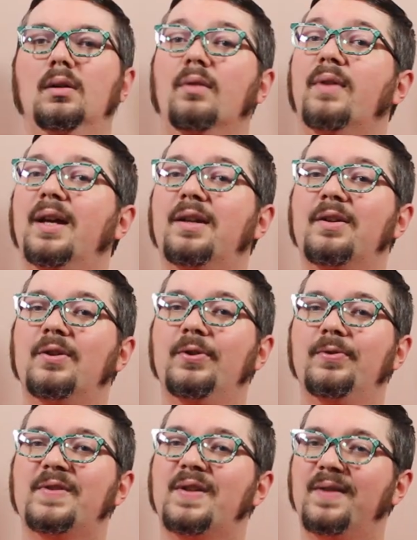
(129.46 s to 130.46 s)
That
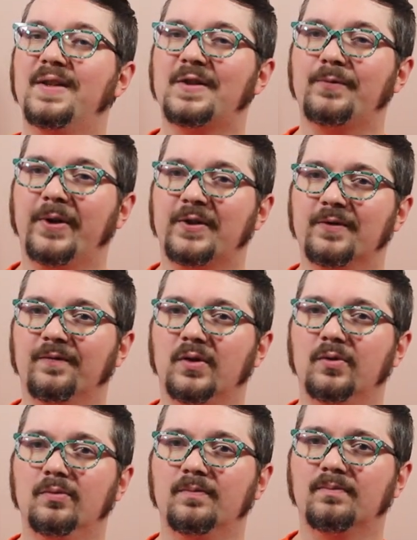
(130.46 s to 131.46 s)
concludes this week's
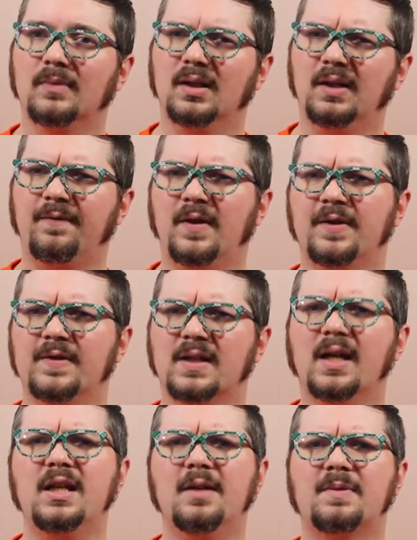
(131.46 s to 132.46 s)
review. If there's
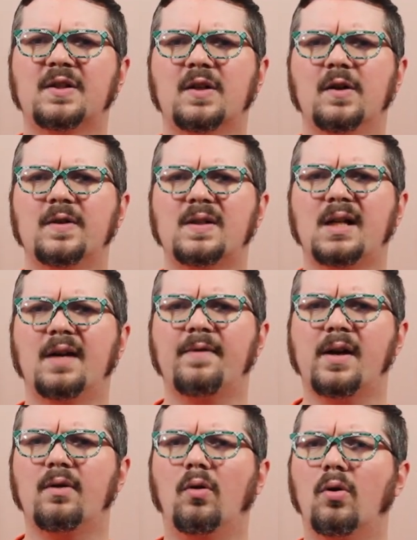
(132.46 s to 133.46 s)
any obscure
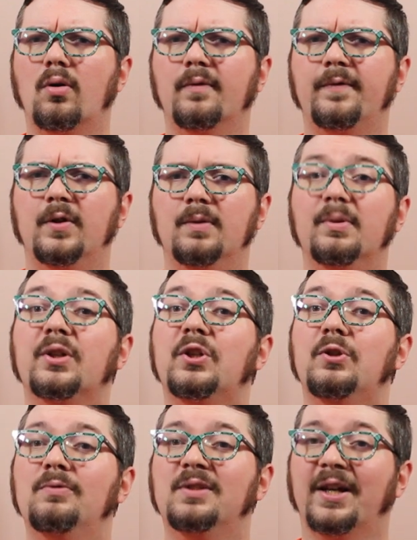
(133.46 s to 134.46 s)
sci-fi or horror film
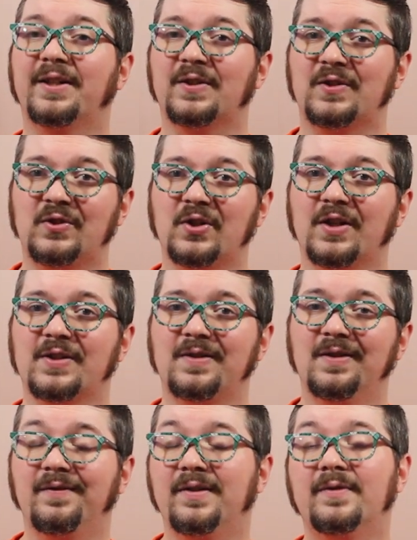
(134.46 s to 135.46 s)
you'd like to suggest,
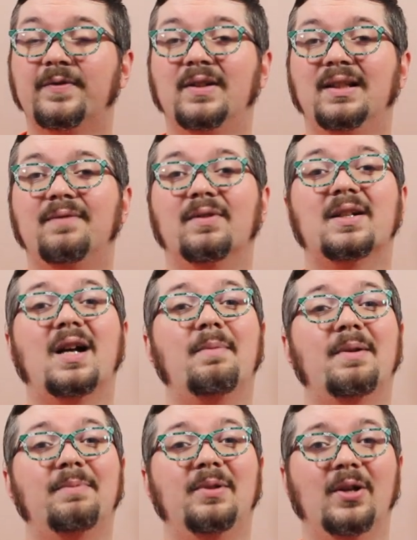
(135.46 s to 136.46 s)
feel free to leave a
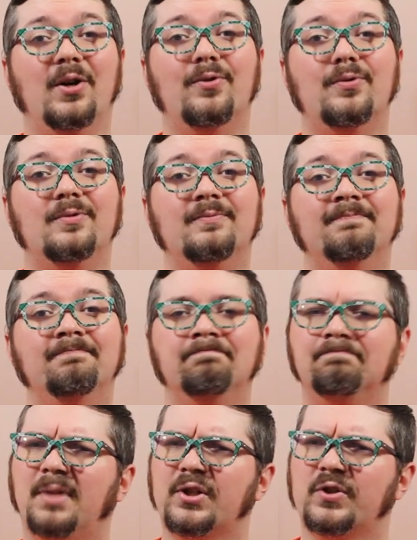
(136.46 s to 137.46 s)
comment below.
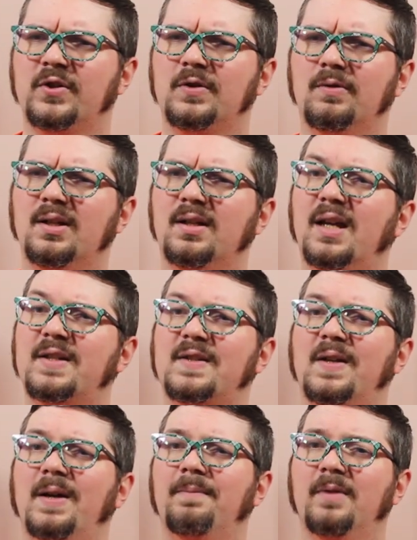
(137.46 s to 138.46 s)
Make sure to tune in next
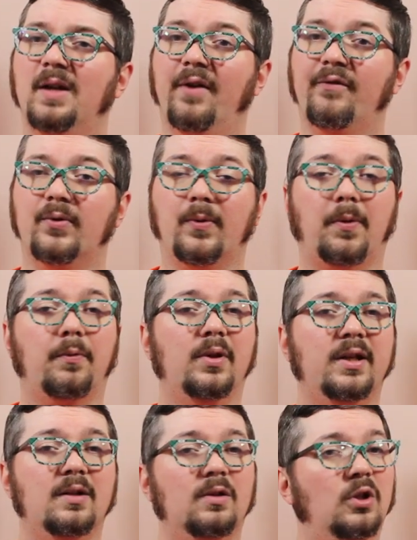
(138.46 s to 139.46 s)
time for another
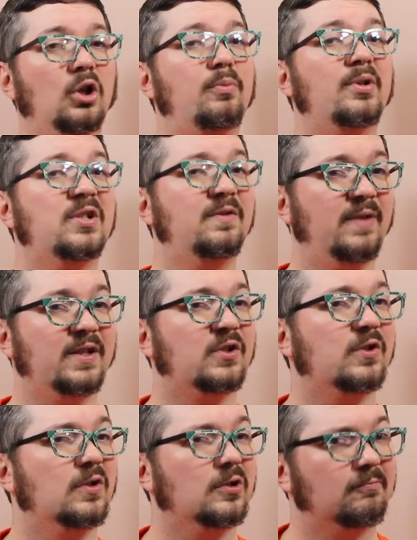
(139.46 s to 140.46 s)
thrilling low-budget
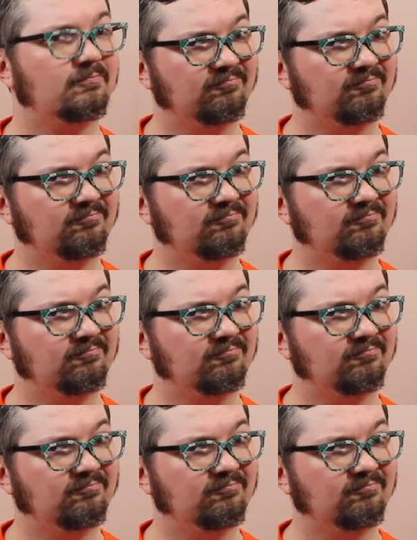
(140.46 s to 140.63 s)
adventure.